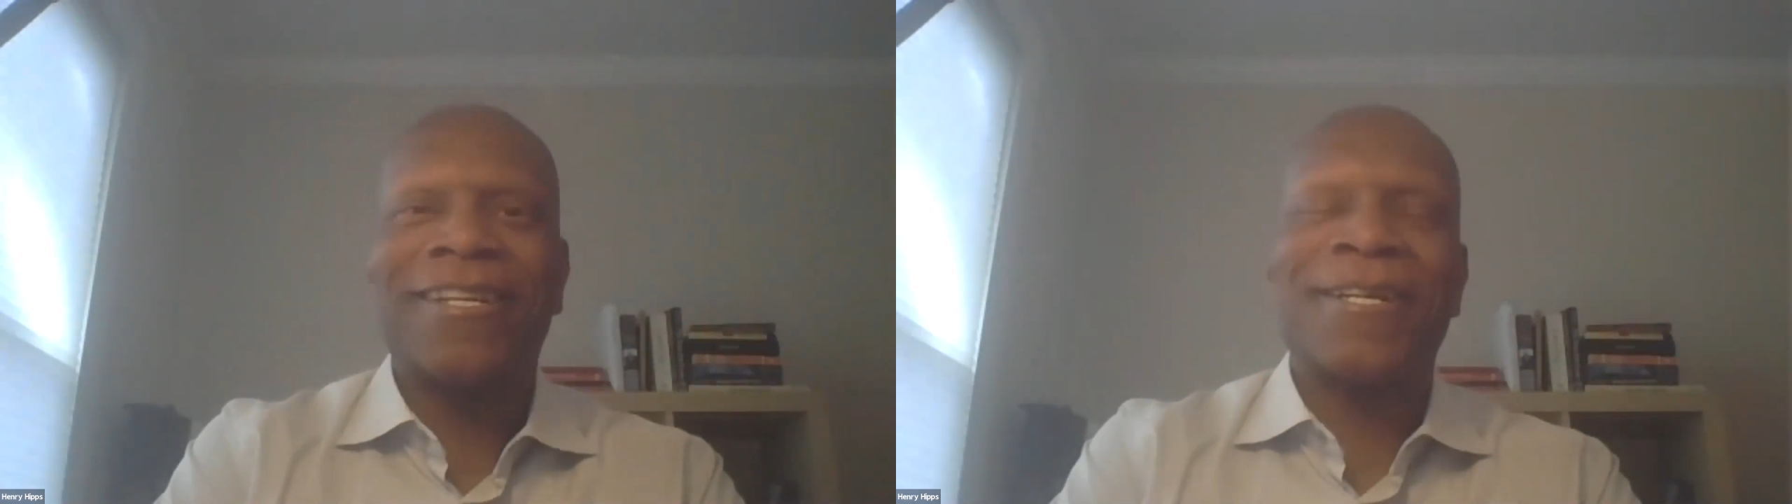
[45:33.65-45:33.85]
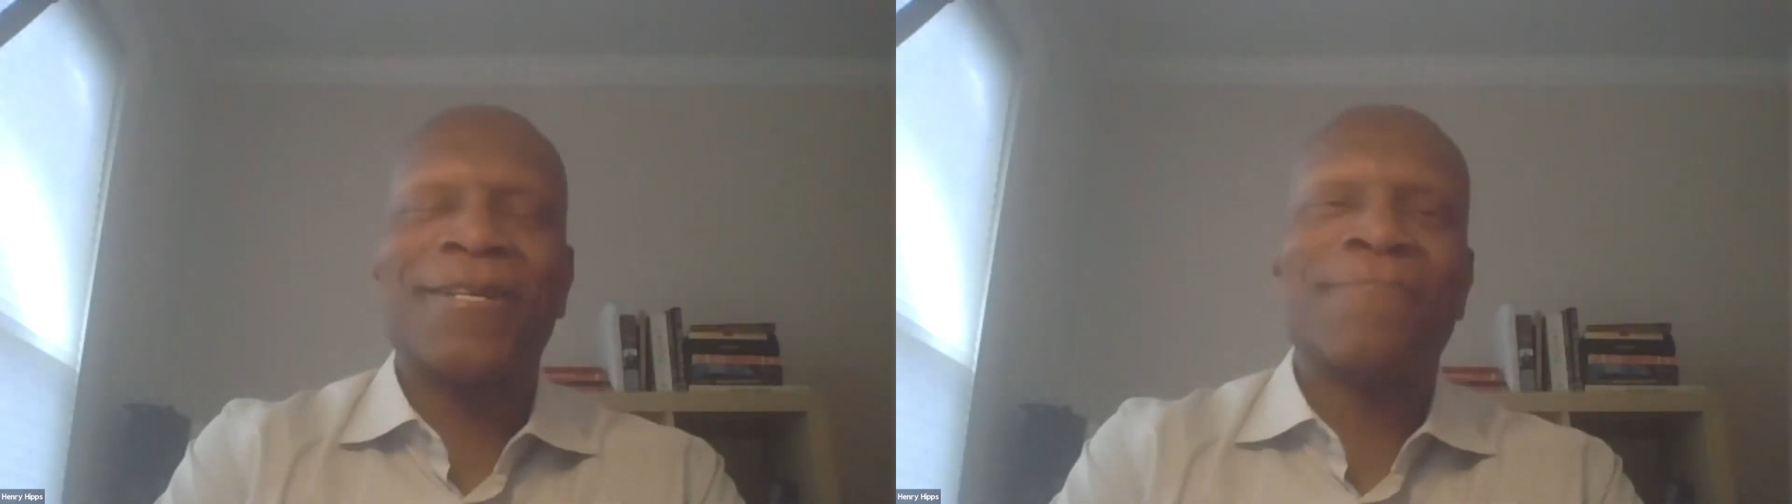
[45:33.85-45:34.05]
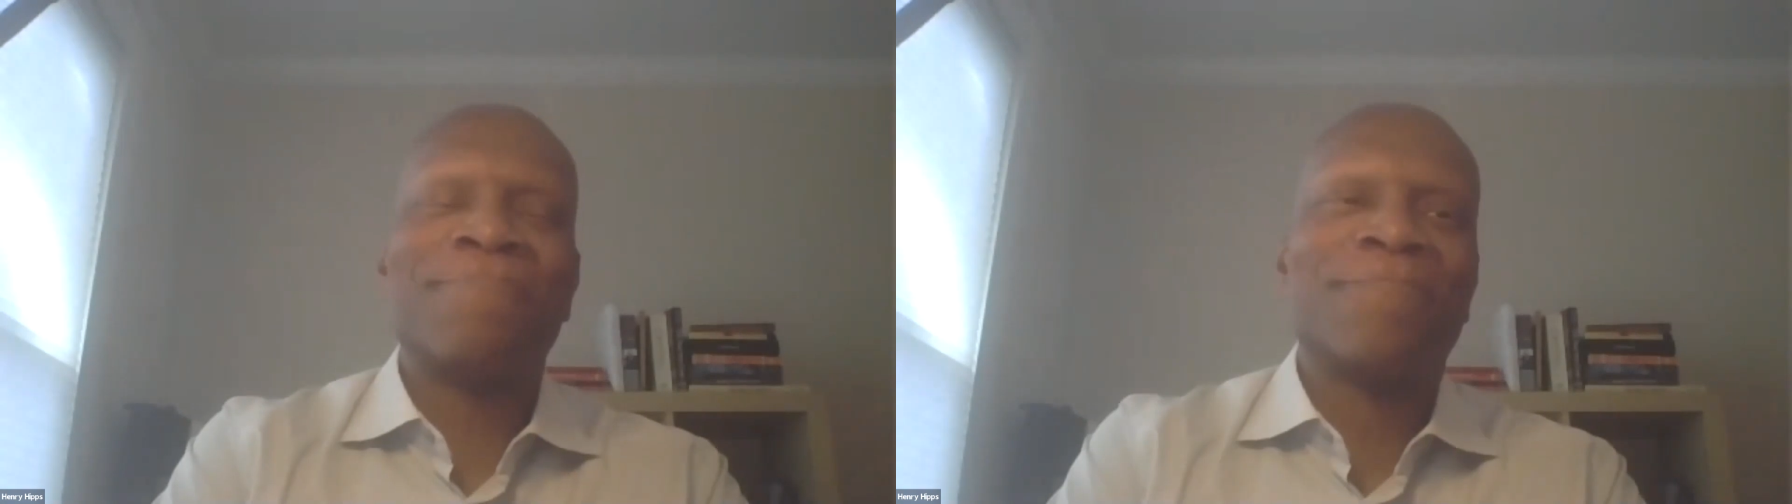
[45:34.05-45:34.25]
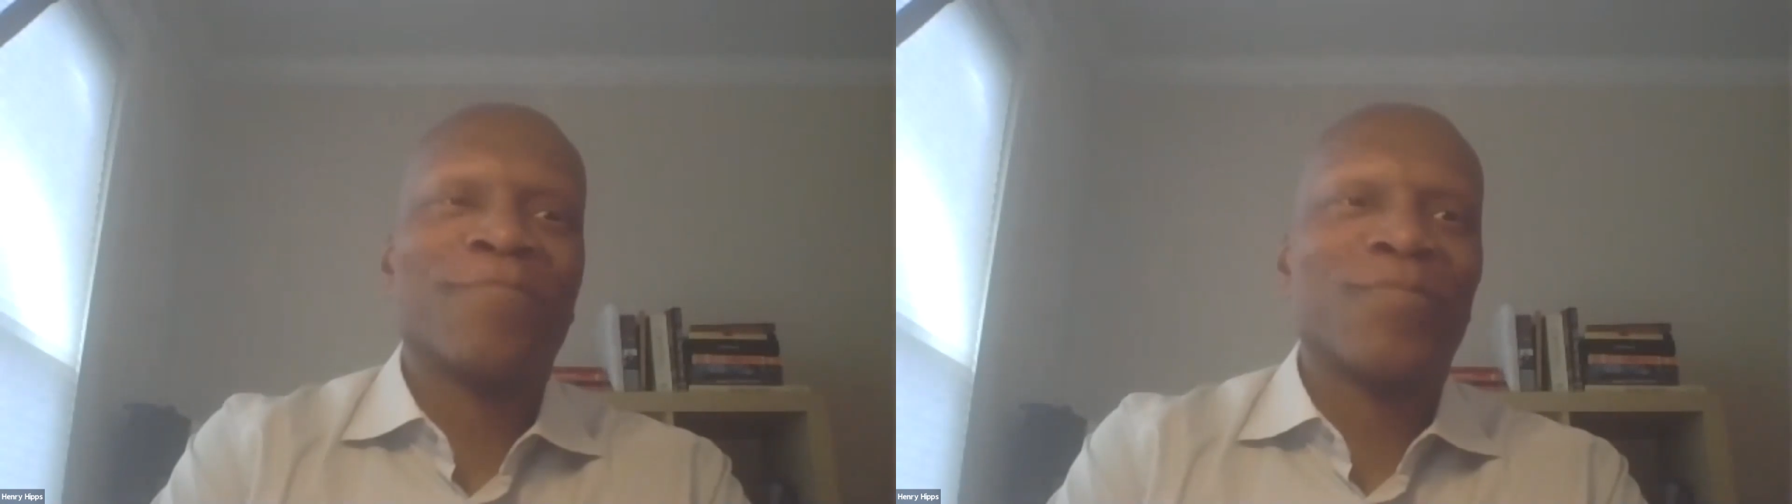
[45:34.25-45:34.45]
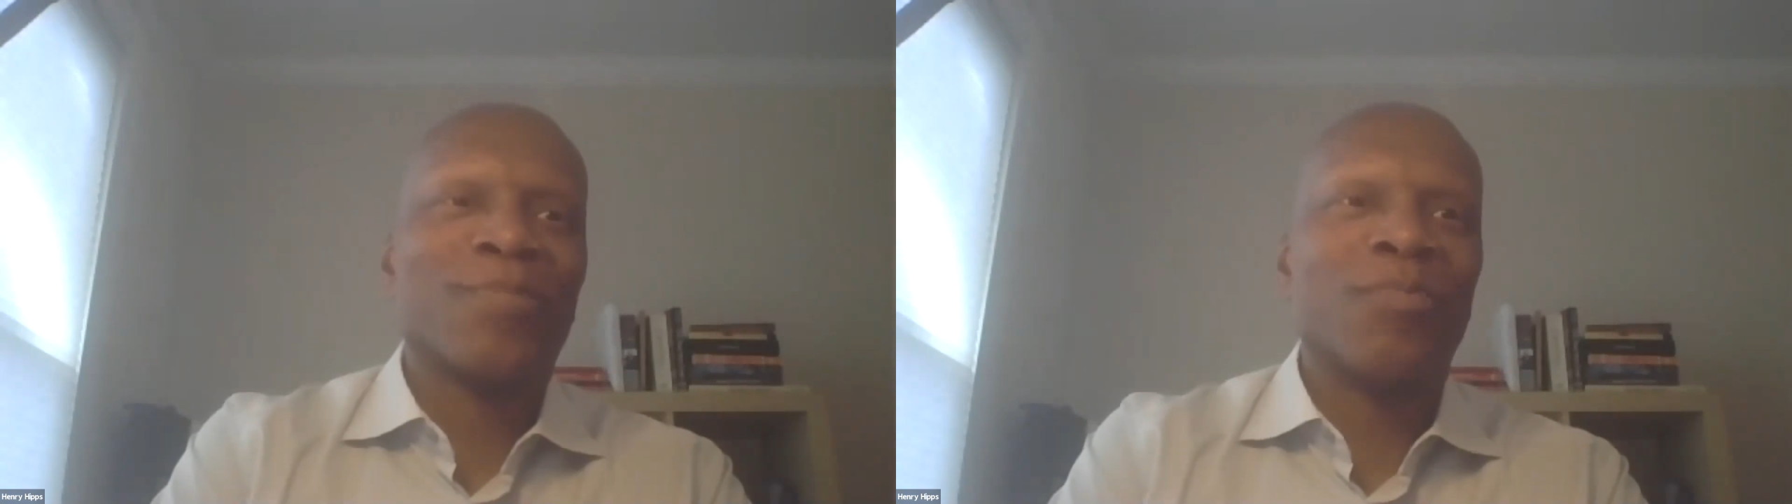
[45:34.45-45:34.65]

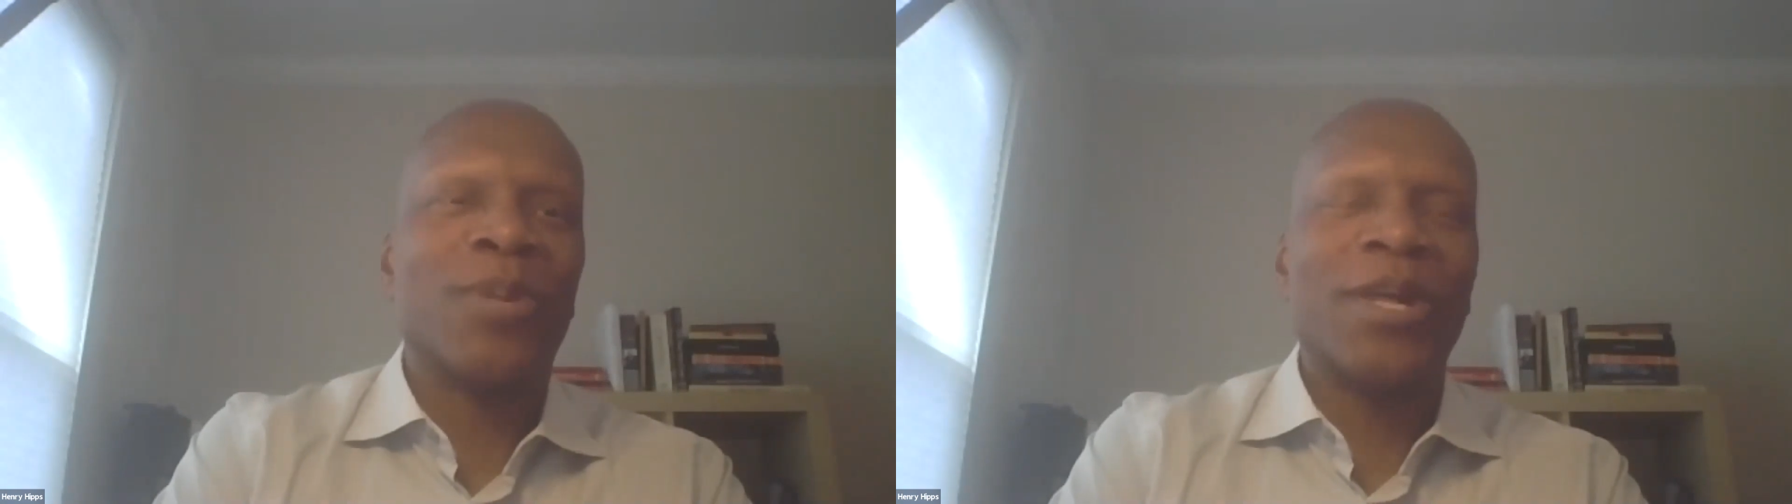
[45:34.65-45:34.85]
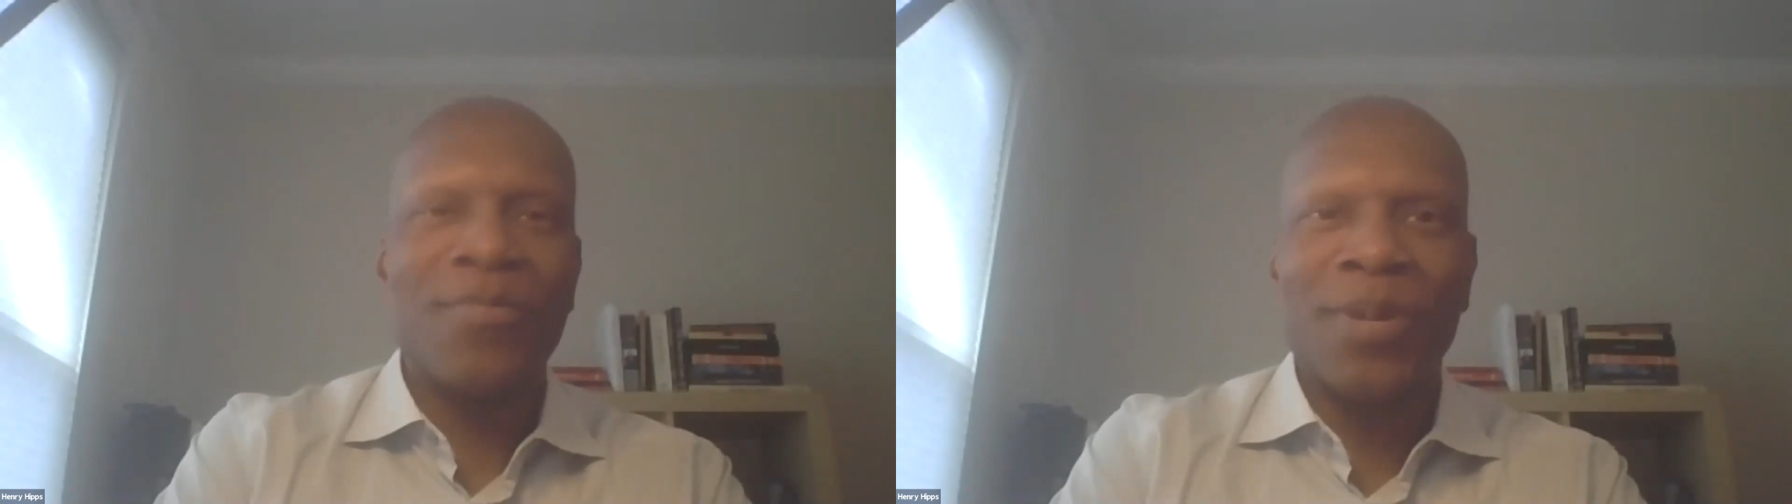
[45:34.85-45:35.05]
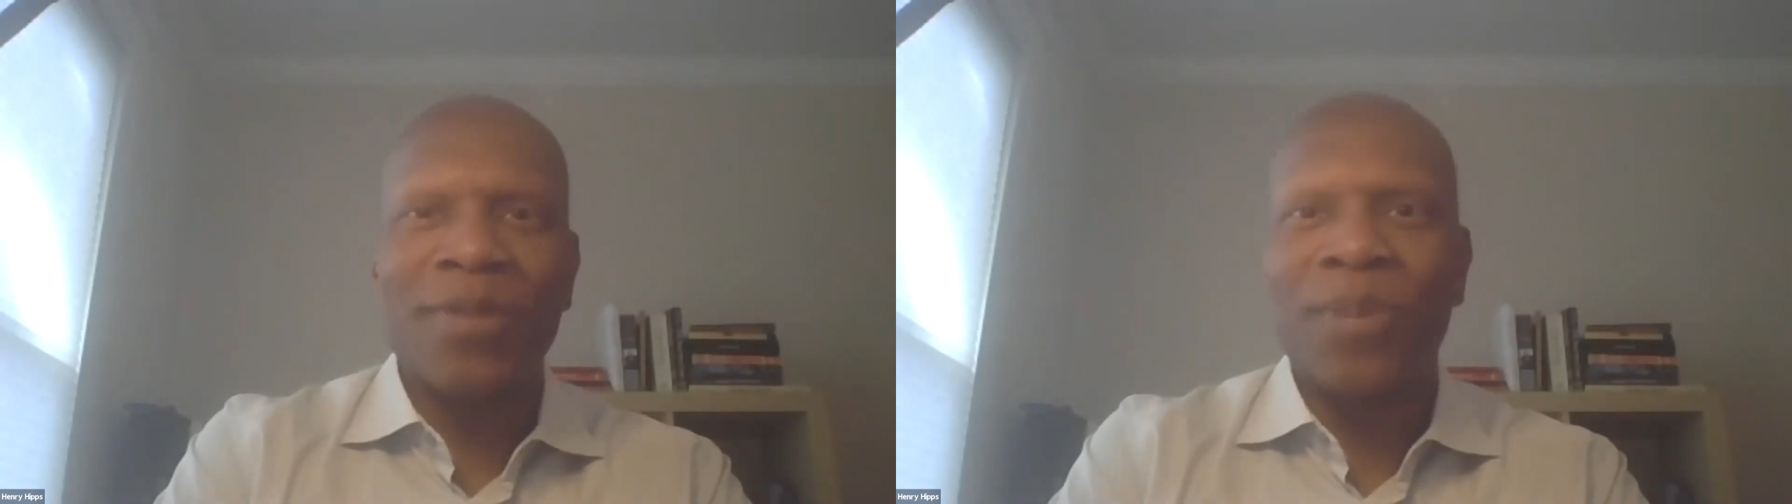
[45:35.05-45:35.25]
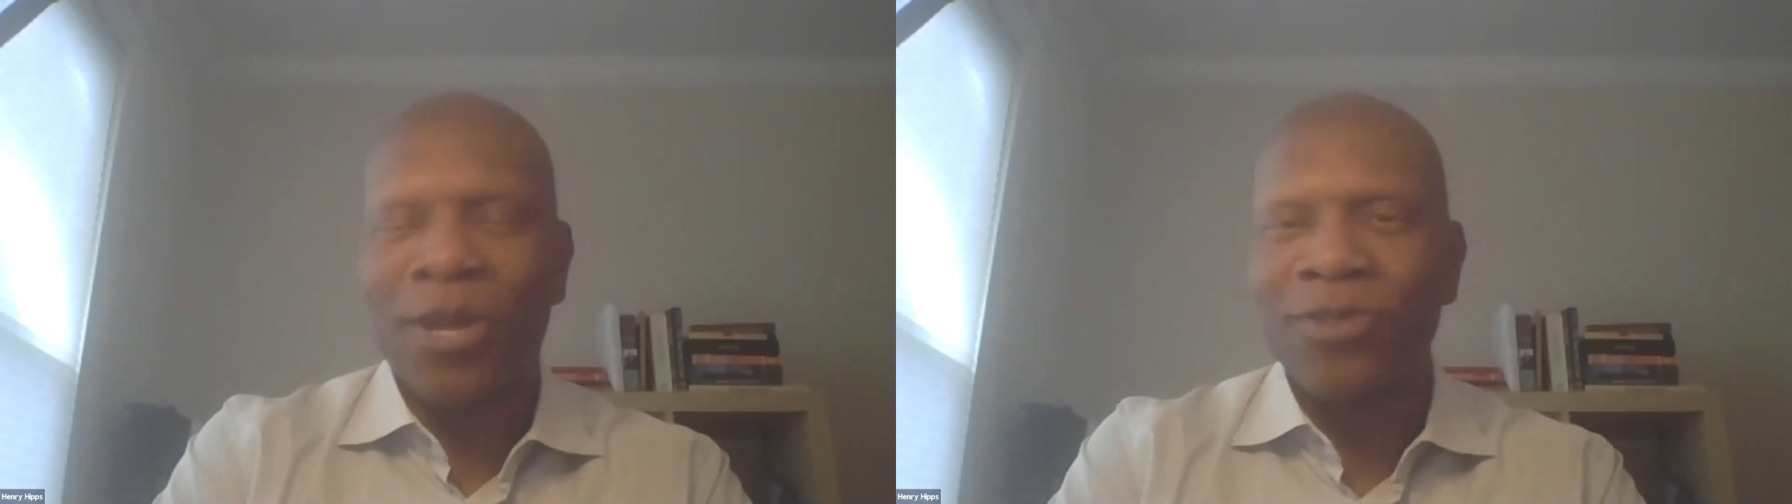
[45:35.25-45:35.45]
but